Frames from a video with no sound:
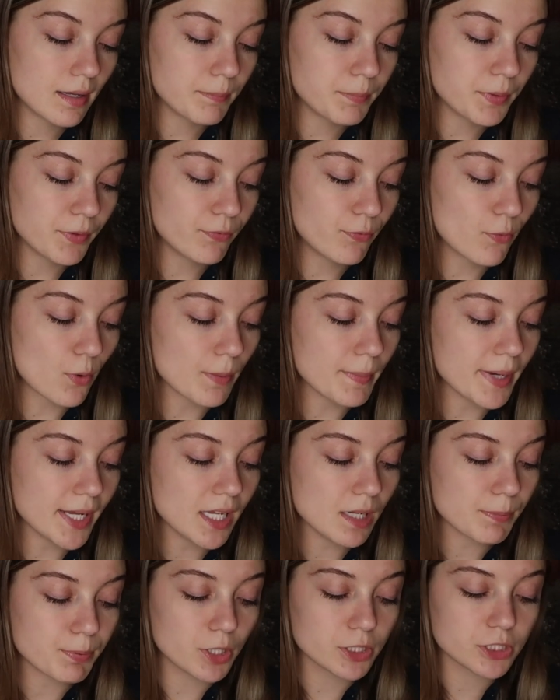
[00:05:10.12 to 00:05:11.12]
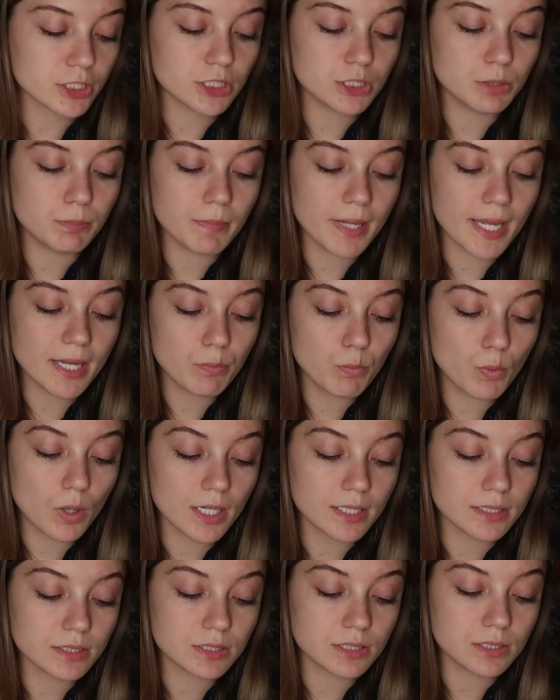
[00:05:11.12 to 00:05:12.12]
Before making a purchase, you may
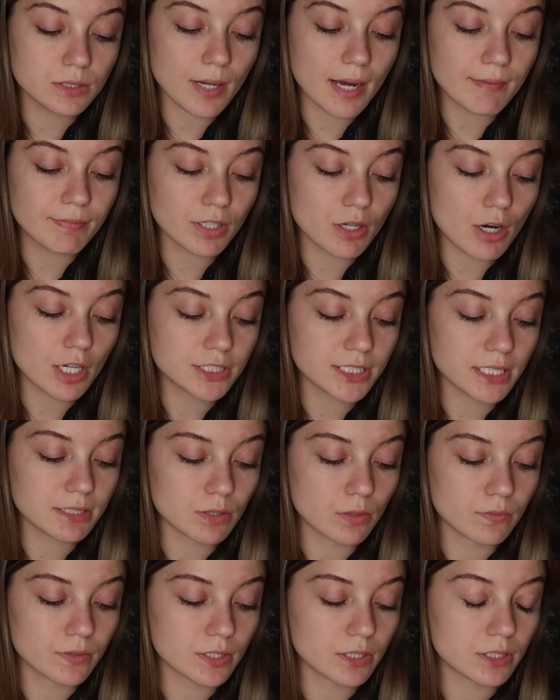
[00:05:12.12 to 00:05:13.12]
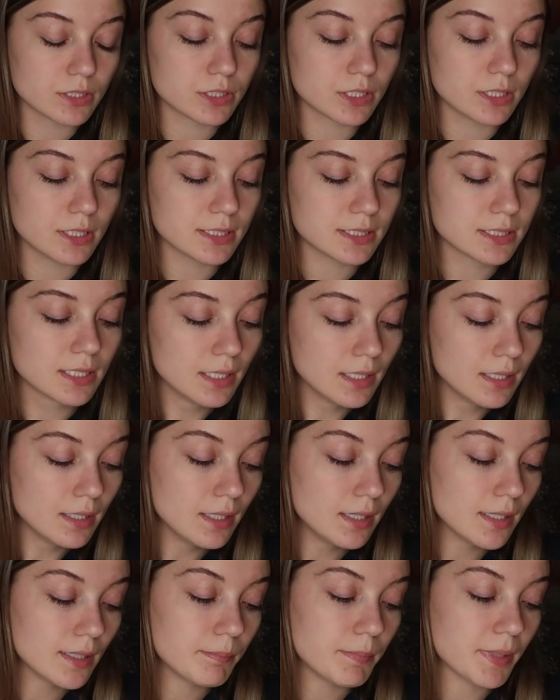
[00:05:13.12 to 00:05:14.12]
want to have the car checked over to ensure it's
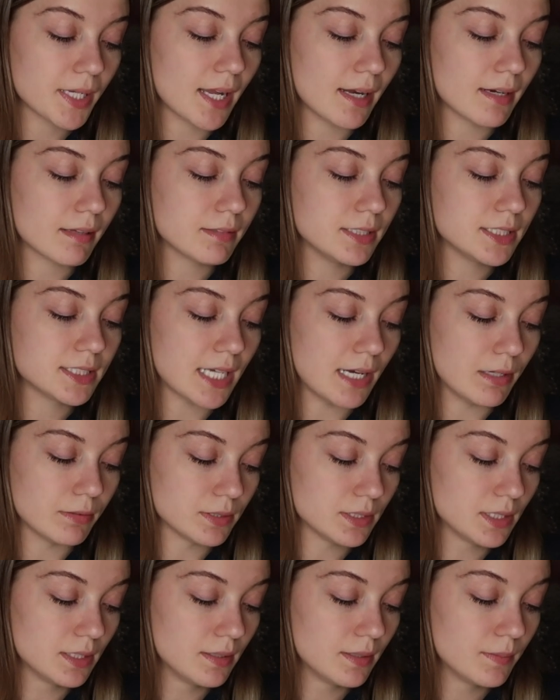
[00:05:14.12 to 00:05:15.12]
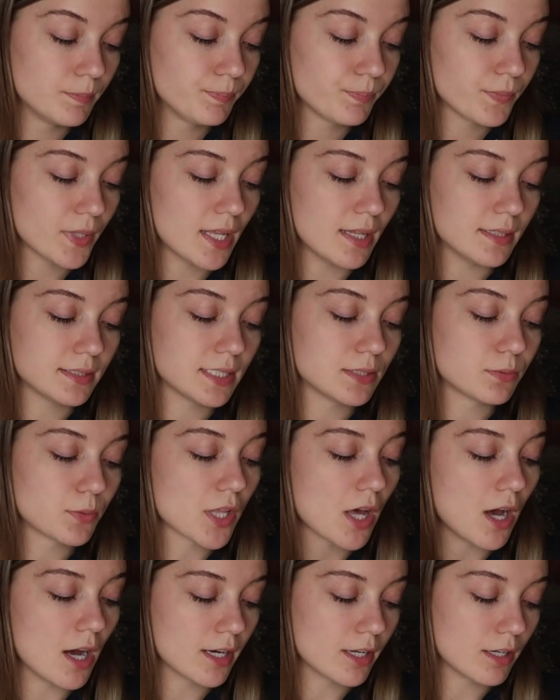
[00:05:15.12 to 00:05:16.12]
mechanically sound. And it says
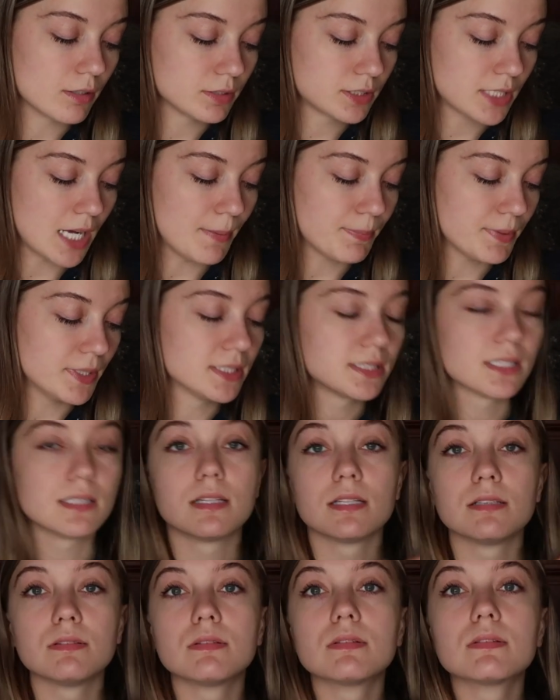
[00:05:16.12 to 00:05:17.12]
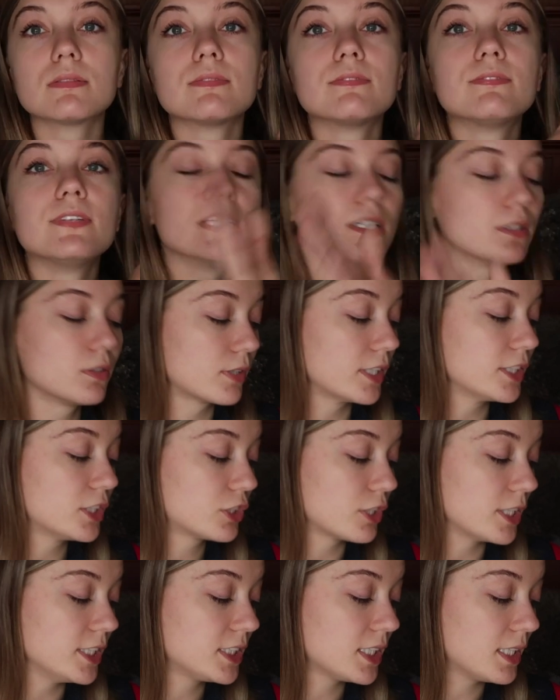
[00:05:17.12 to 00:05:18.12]
where the auto shop is, and then vehicle
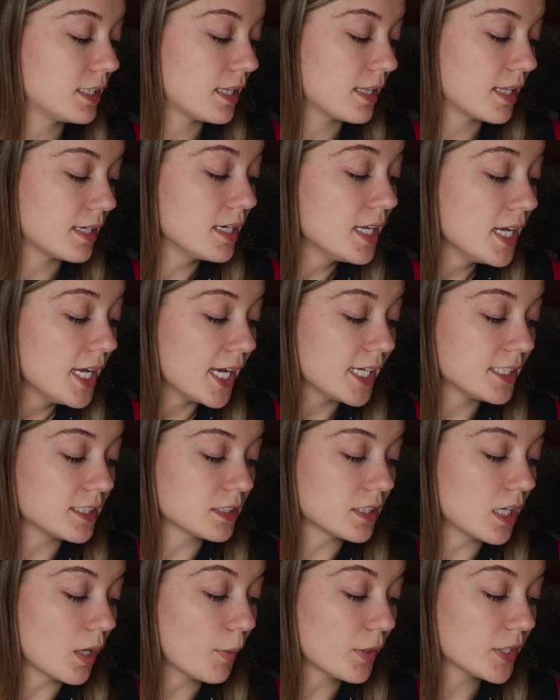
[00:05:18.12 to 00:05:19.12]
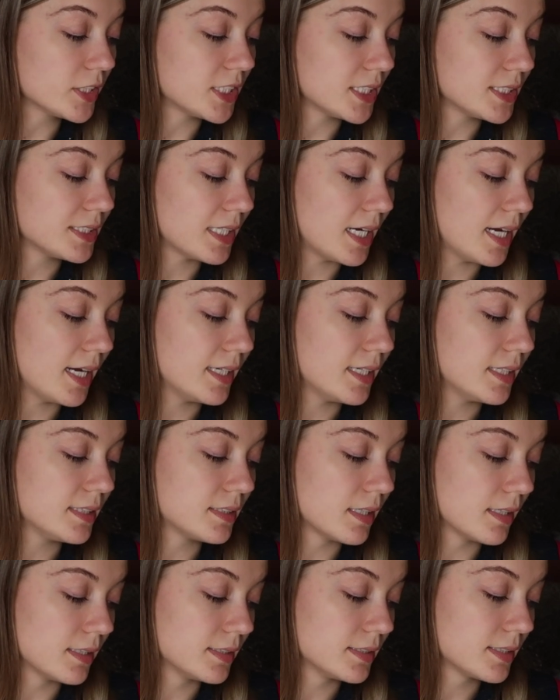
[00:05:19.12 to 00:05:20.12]
registration, and then it does talk about the JCI.
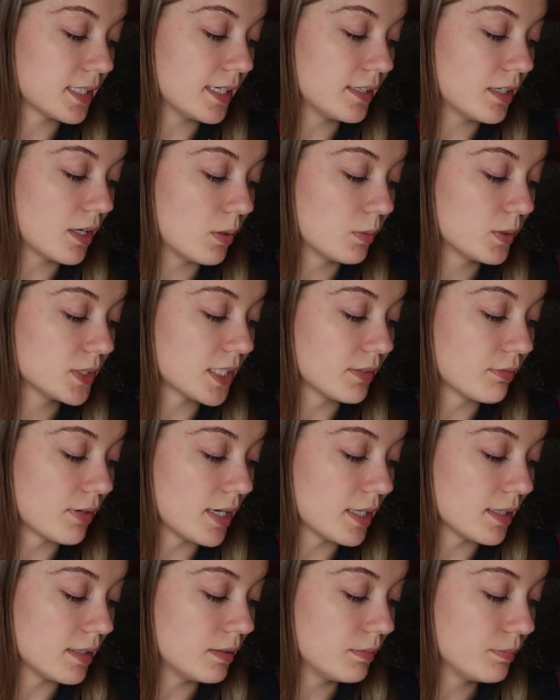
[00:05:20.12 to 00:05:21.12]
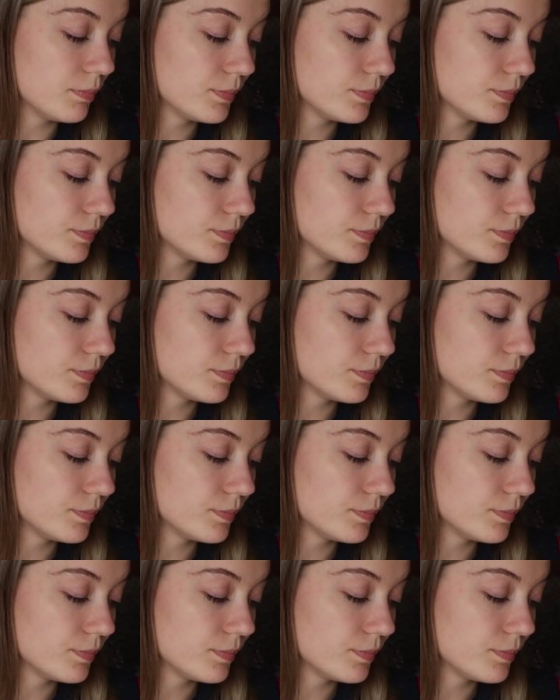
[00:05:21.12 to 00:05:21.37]
It does, I know, because I read it.